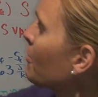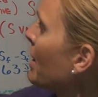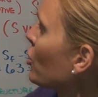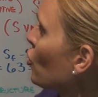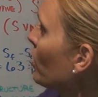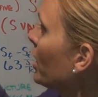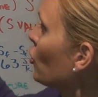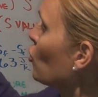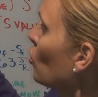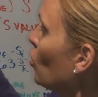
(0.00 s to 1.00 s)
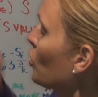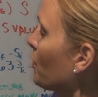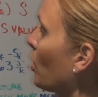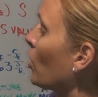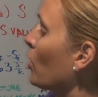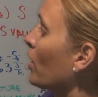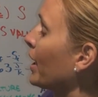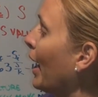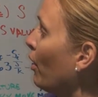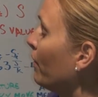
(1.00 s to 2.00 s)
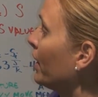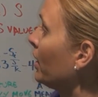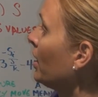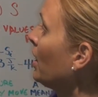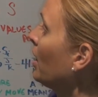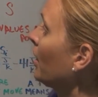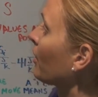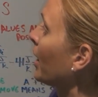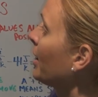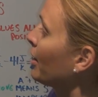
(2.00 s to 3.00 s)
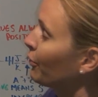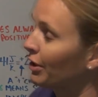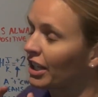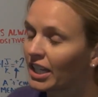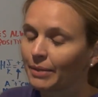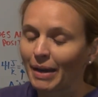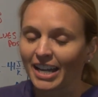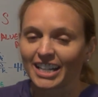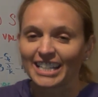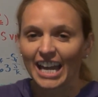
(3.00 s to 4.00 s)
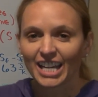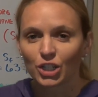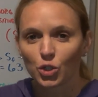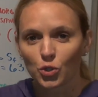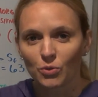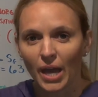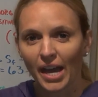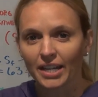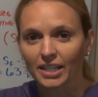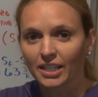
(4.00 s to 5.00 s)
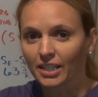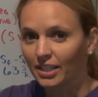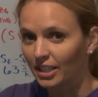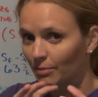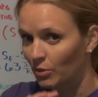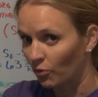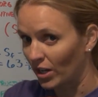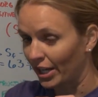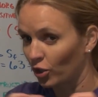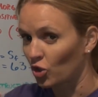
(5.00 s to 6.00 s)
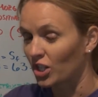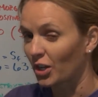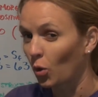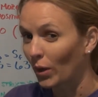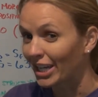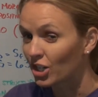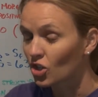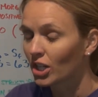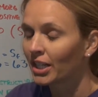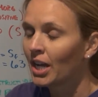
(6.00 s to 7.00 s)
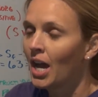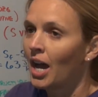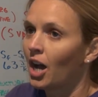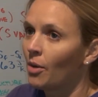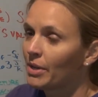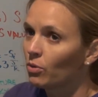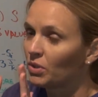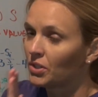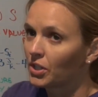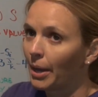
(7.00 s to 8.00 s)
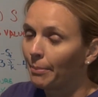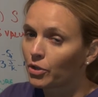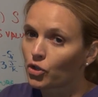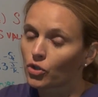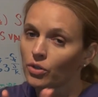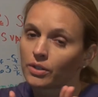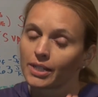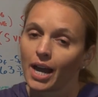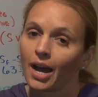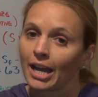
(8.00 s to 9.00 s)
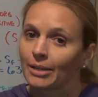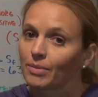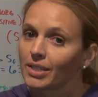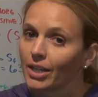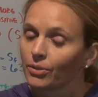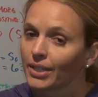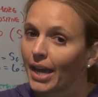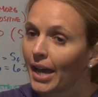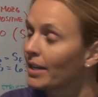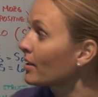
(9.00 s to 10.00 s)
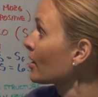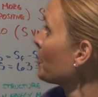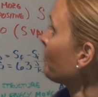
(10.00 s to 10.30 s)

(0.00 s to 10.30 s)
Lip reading: measured in joules per Kelvin. Okay, and if we think back again to that Gibbs free energy equation. It was temperature times delta S.